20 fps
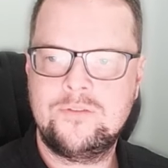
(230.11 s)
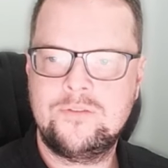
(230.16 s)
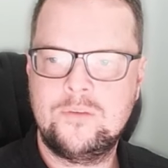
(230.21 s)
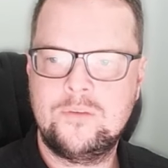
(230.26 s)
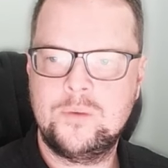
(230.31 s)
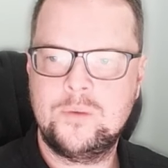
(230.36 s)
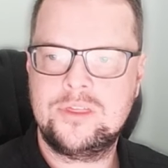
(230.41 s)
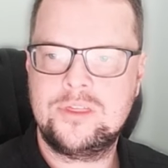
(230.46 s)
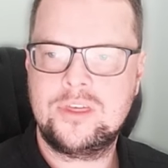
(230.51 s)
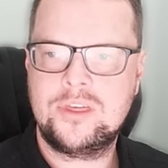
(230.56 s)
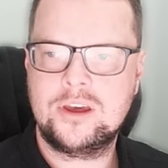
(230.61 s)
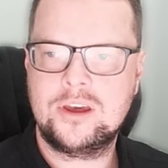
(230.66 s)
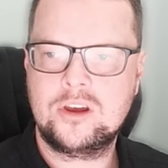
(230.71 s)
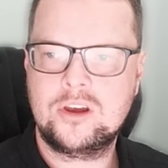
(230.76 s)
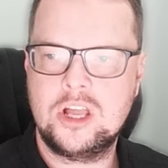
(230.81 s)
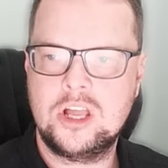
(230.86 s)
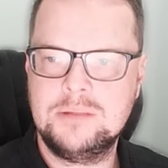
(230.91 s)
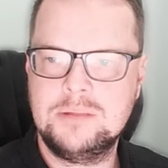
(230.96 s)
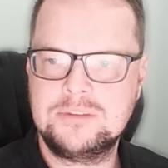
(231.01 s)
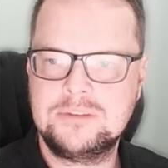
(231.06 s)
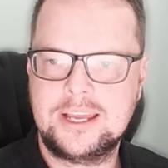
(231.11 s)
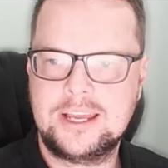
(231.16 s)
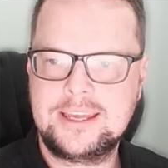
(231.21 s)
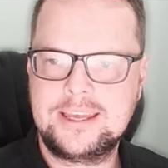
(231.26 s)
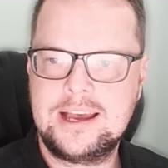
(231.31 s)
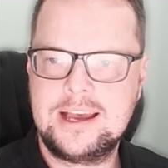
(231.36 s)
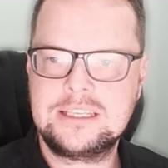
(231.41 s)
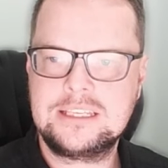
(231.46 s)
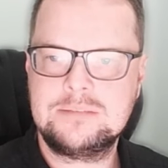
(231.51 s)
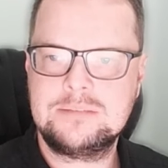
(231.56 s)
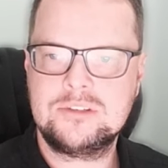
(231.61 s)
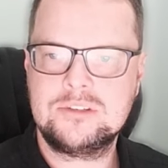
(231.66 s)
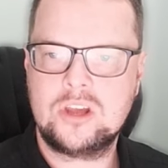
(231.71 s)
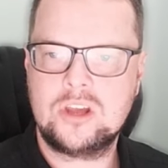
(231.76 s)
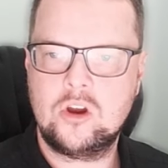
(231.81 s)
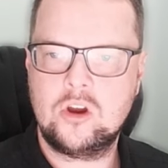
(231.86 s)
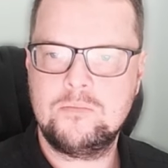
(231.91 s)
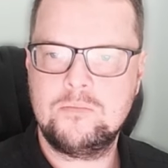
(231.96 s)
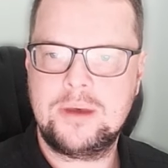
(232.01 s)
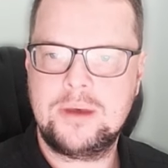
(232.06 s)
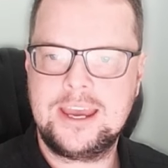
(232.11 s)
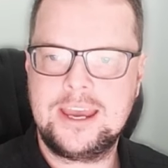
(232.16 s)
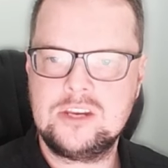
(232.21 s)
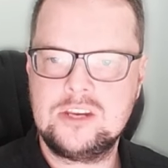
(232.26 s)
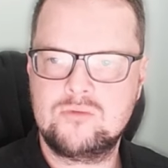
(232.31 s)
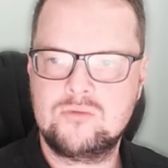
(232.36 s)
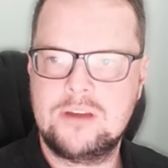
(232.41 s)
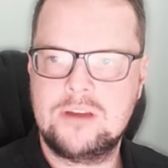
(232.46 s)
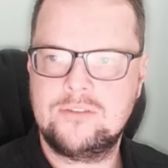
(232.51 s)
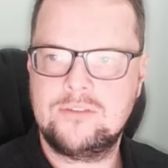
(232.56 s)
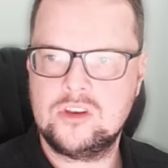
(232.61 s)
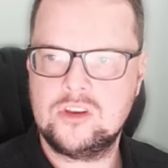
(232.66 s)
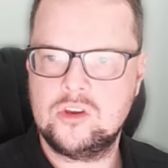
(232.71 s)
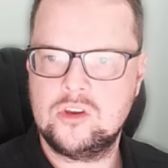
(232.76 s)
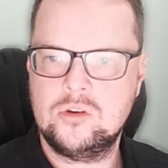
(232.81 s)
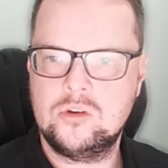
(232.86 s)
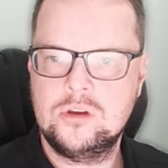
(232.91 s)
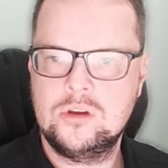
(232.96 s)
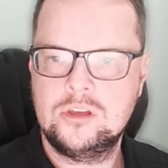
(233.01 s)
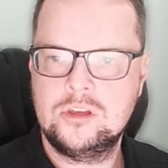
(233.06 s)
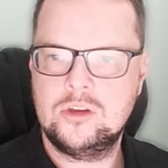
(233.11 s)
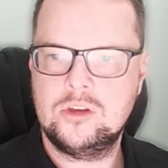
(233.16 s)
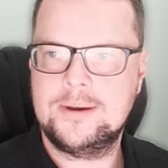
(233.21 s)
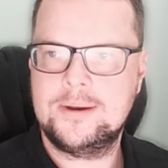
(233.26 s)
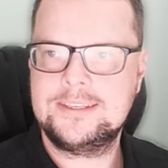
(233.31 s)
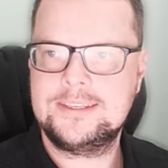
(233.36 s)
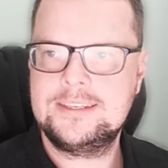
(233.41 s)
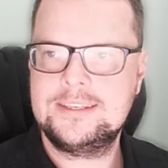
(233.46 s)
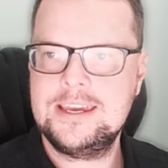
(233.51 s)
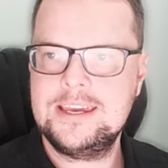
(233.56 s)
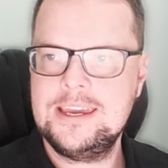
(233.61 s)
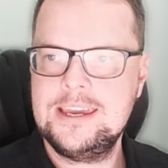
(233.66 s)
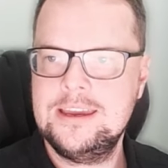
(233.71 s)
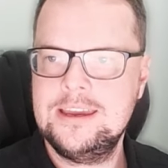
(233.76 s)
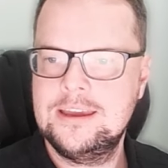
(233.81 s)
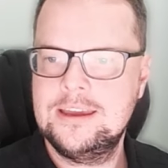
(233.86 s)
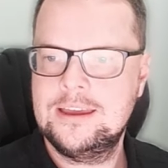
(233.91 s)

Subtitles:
with columns like customers, homepage, revenue, USD,